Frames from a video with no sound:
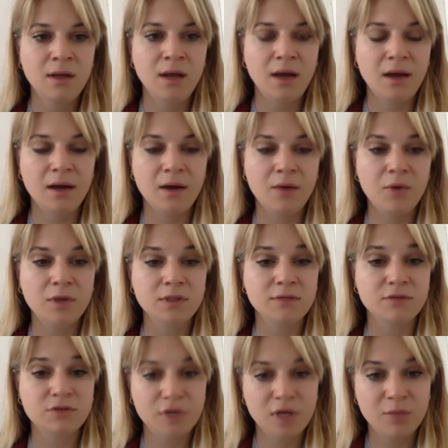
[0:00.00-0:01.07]
We also have
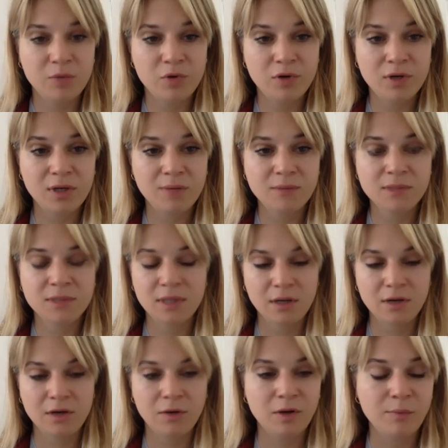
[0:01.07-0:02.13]
training programs. I
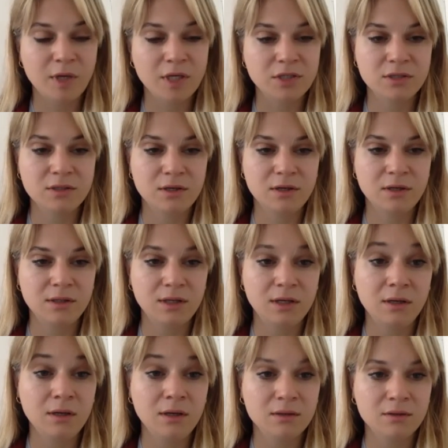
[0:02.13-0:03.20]
already mentioned our
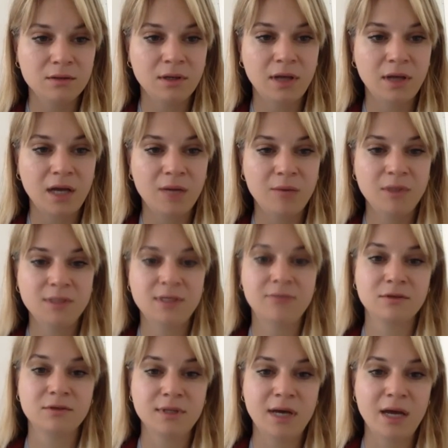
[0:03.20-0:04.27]
e-learning academy
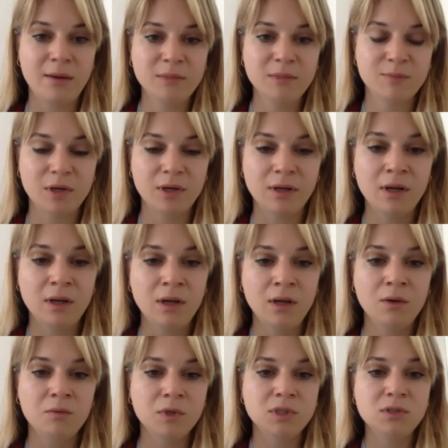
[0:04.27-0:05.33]
several times, but
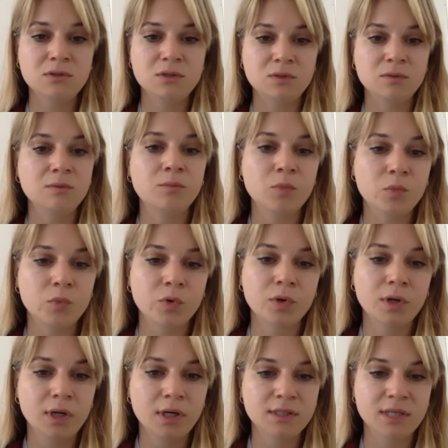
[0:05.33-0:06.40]
we do
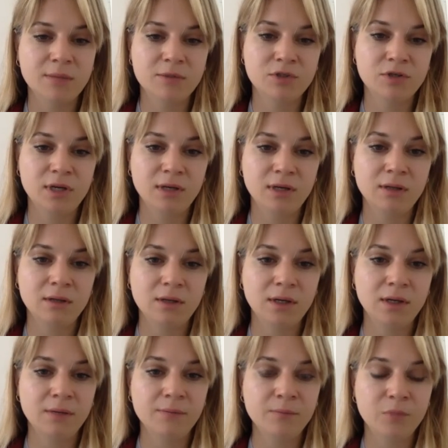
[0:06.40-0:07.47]
more in-depth training
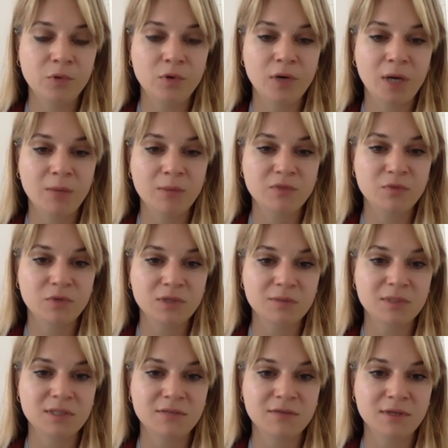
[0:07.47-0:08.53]
programs for
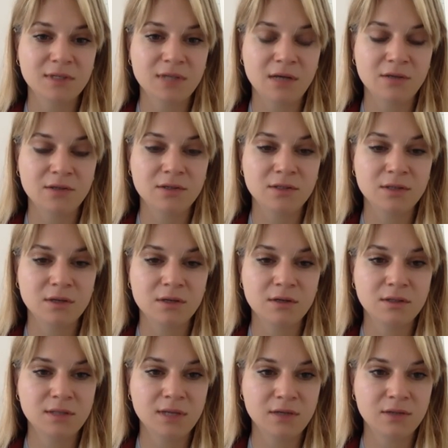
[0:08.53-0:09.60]
specific sectors on our
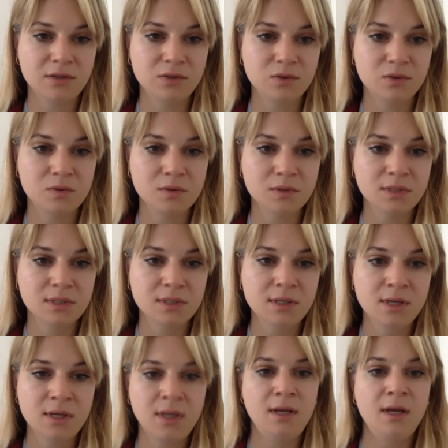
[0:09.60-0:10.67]
sector tools.
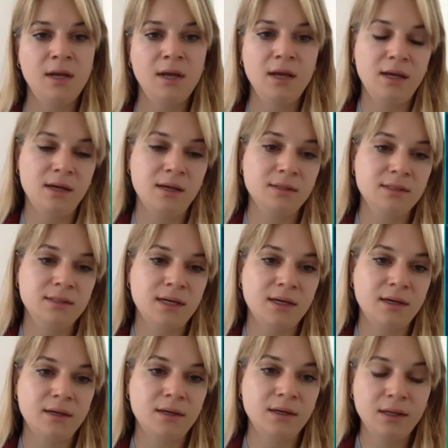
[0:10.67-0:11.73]
And
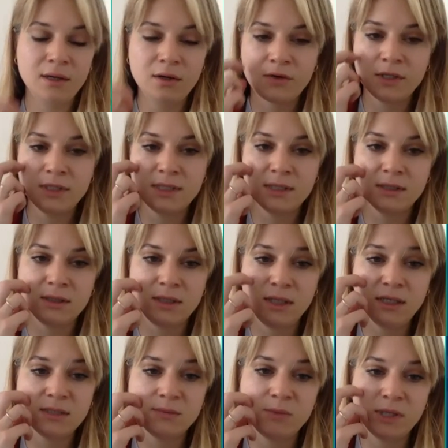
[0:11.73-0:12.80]
increasingly,
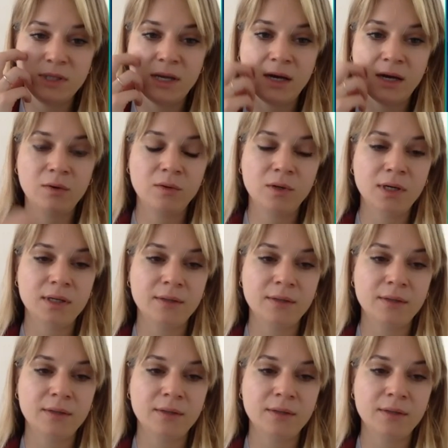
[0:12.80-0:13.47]
it's been now